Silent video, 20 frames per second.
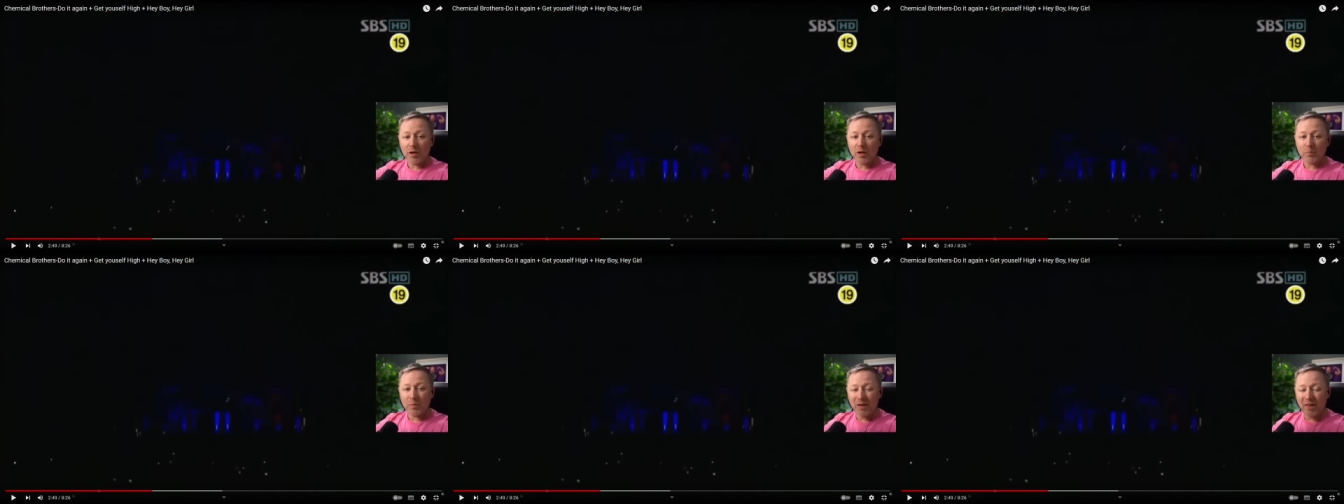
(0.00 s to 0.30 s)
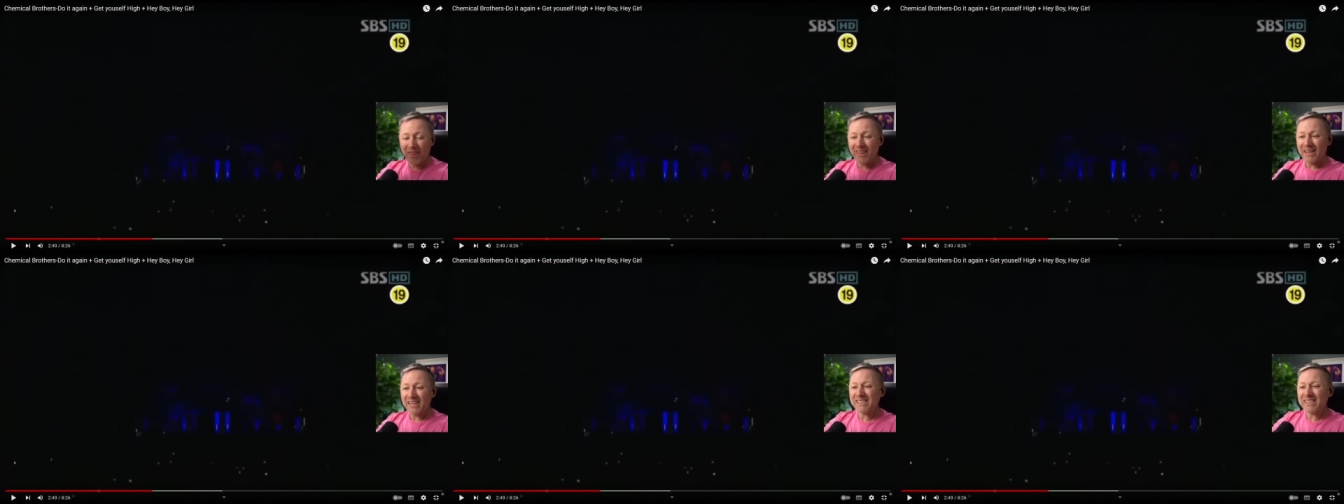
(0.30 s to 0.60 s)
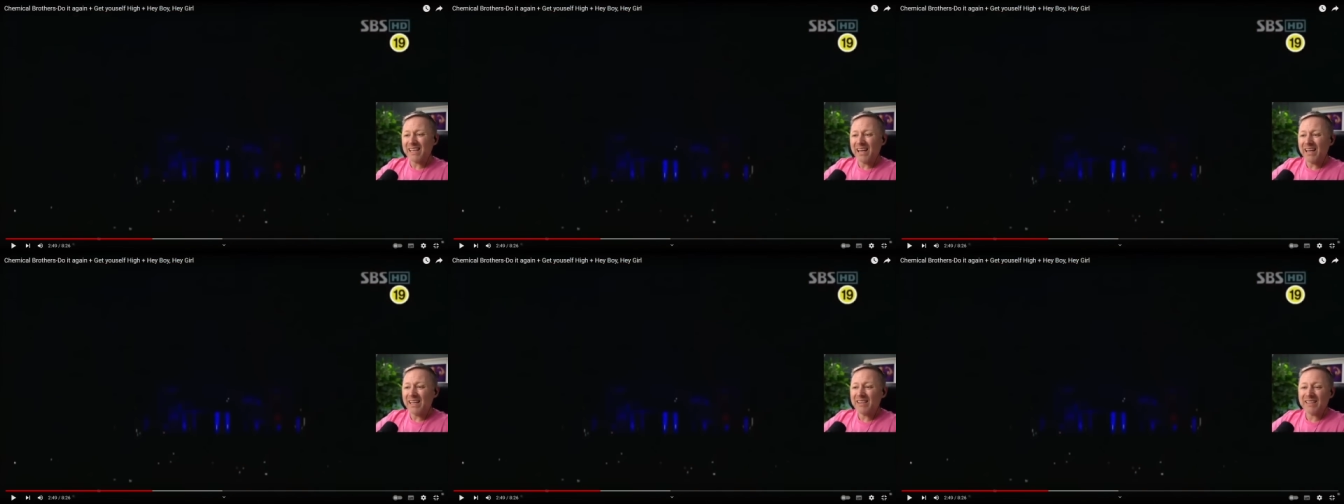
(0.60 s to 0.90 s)
but this
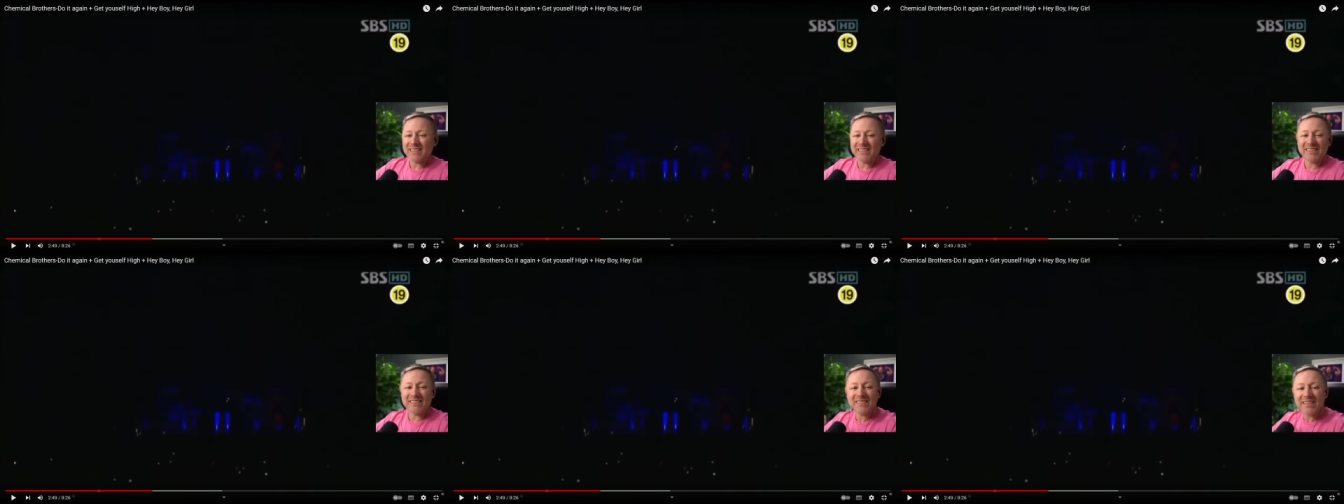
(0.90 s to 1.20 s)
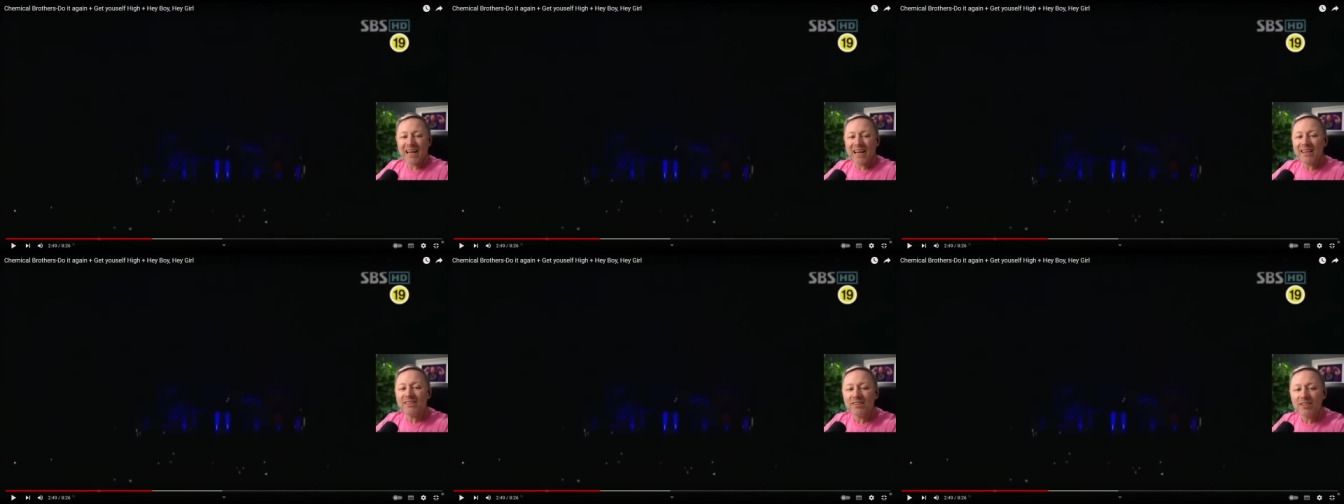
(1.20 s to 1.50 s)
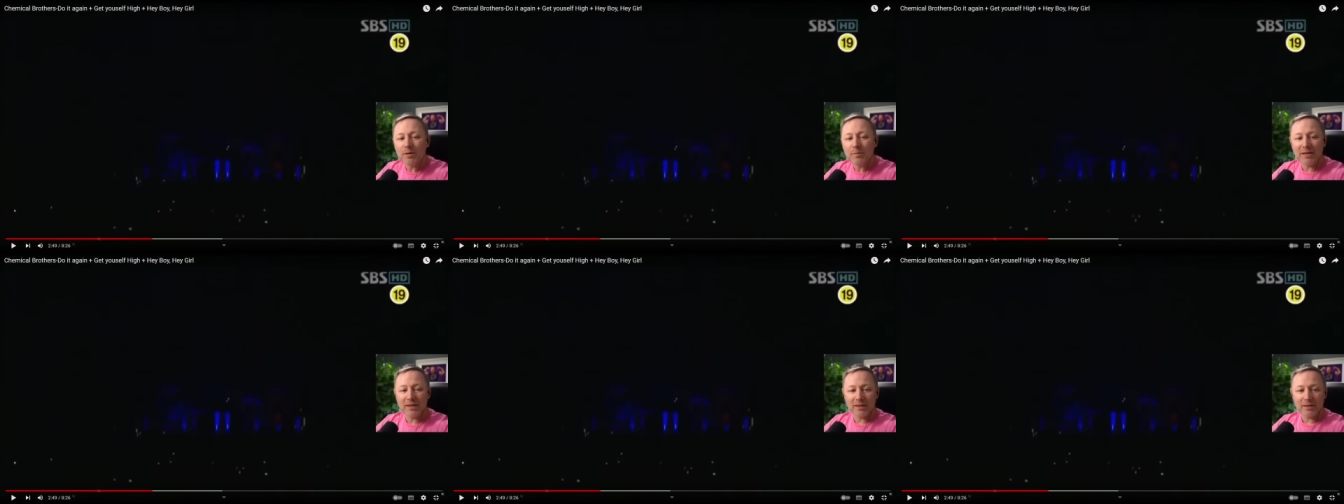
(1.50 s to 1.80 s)
kind of
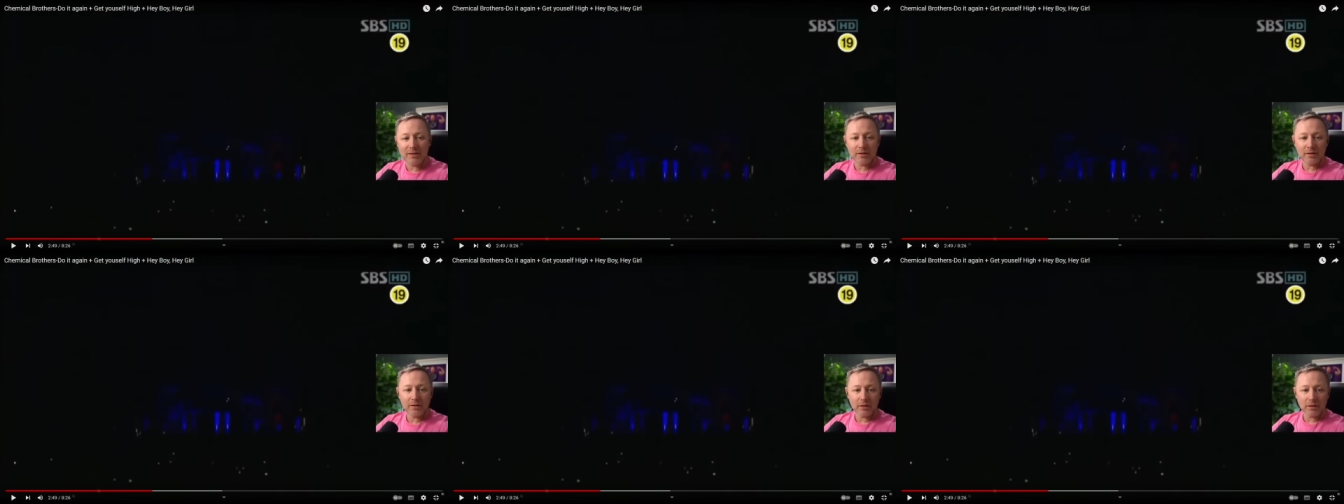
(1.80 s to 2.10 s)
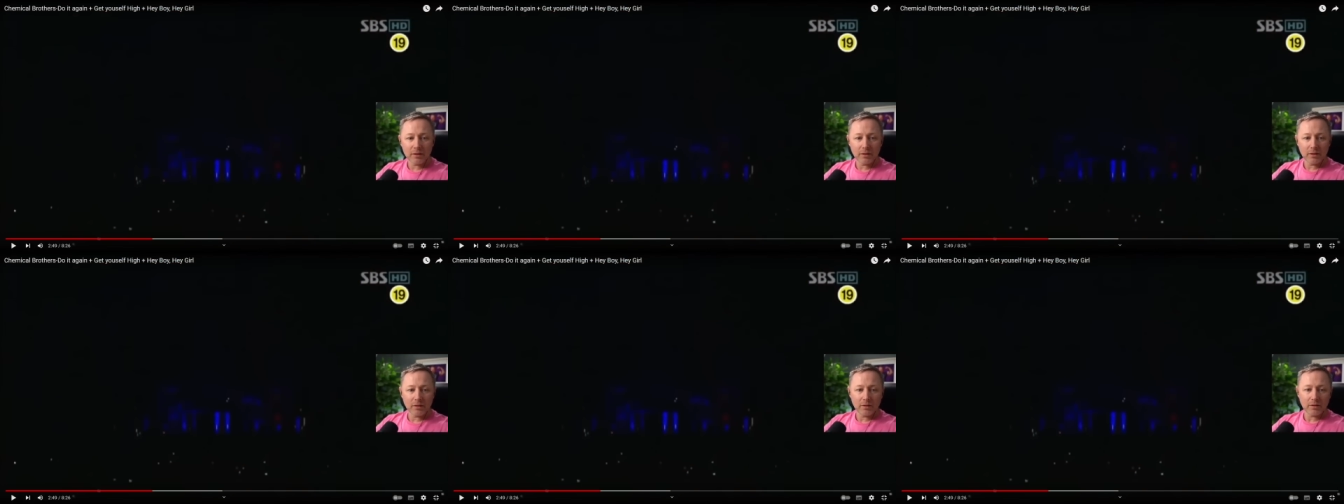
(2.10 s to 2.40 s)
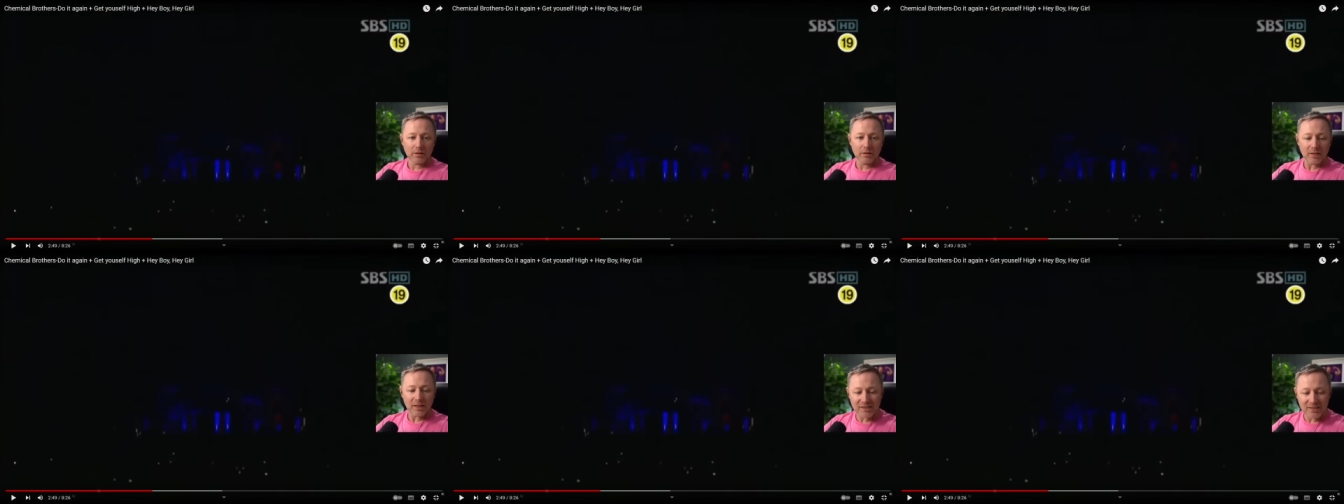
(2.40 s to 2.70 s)
sentiment.
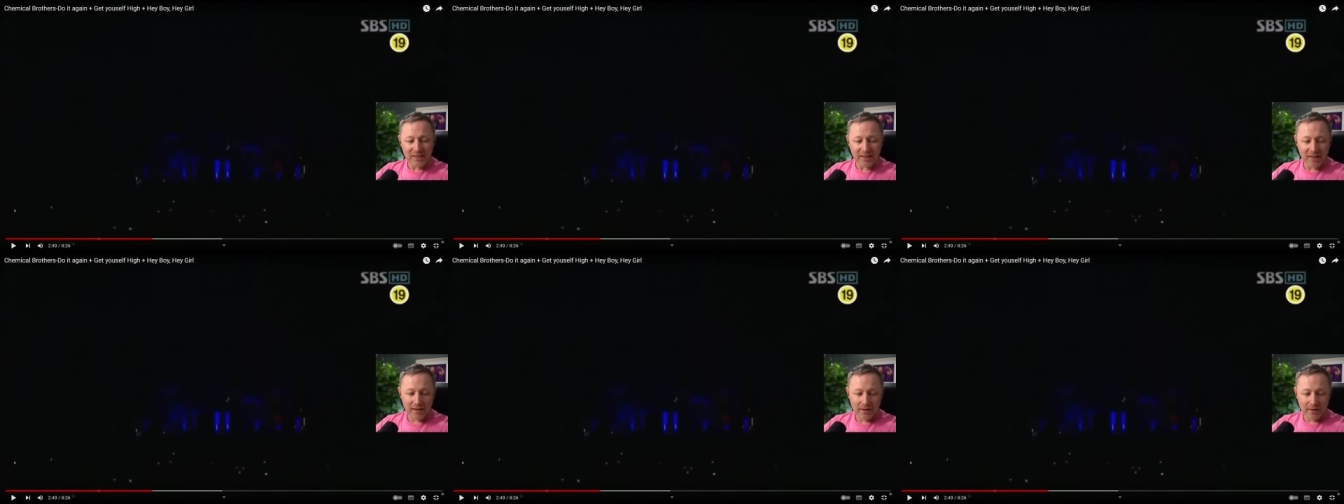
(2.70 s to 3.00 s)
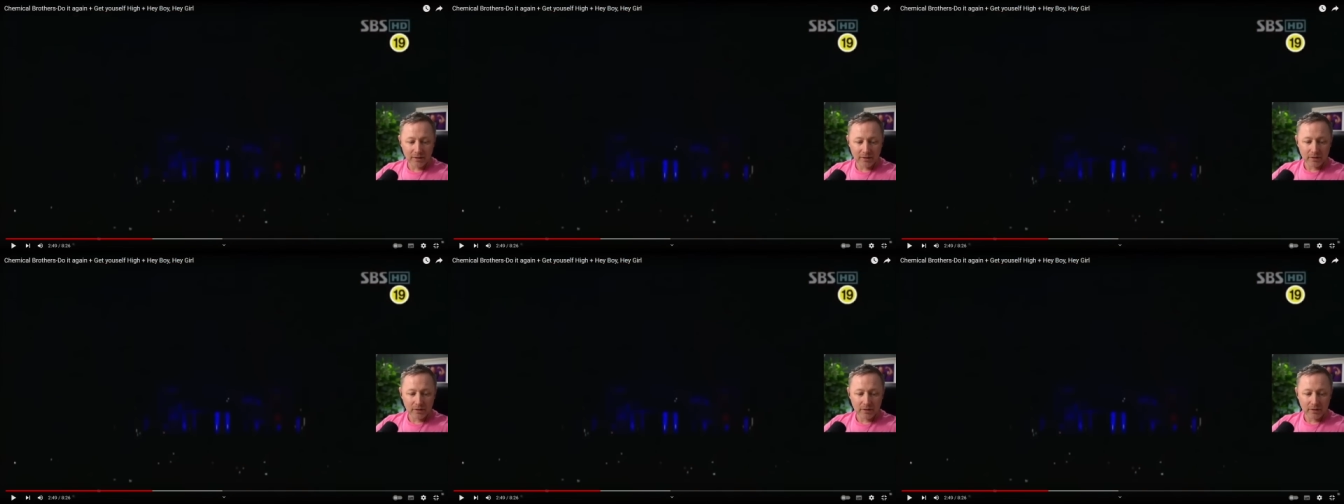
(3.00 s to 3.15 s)
Listen to it.